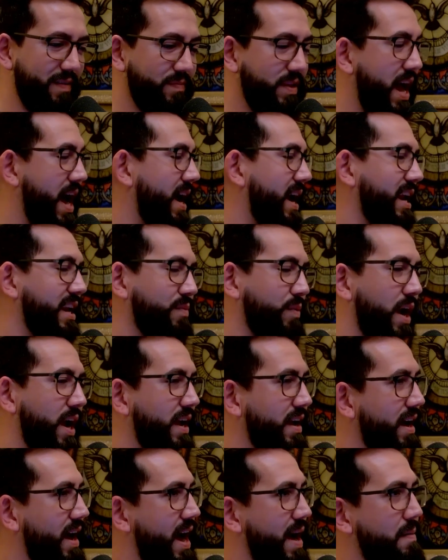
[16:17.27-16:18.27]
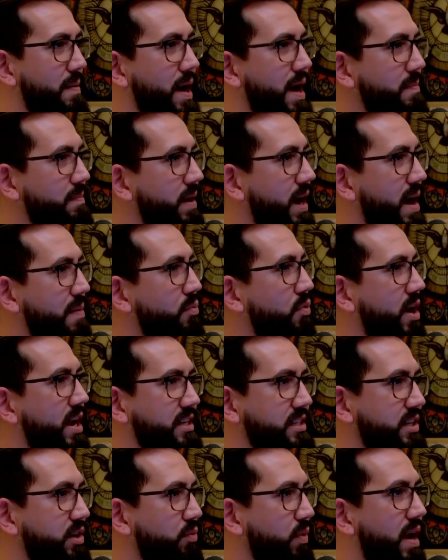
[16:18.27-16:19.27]
yeah, anyway, I, I'm I'm
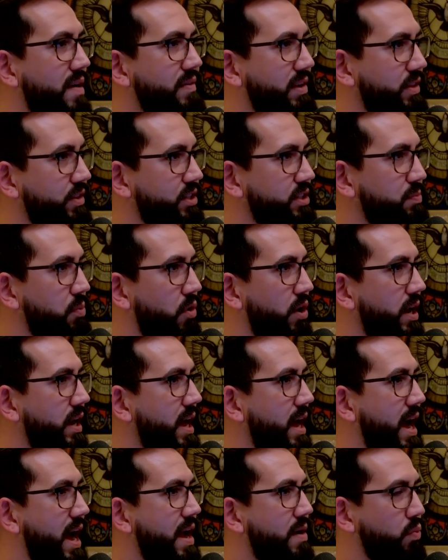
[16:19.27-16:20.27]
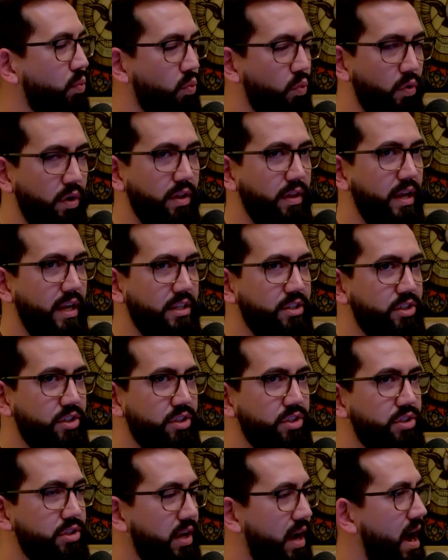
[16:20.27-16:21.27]
ranting and raving at this point. I really, it's
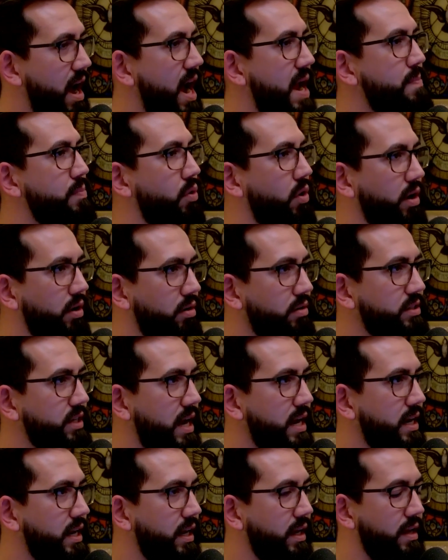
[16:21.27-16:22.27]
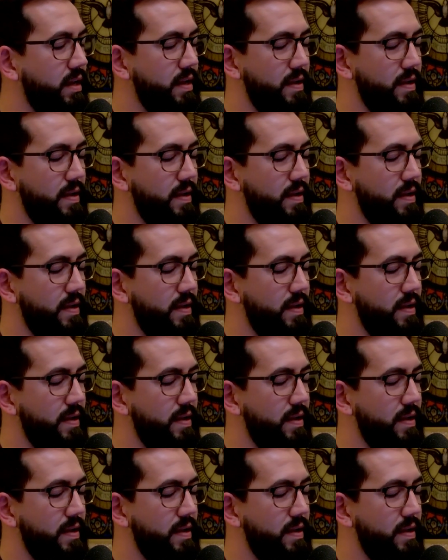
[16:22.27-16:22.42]
just hyper entertaining.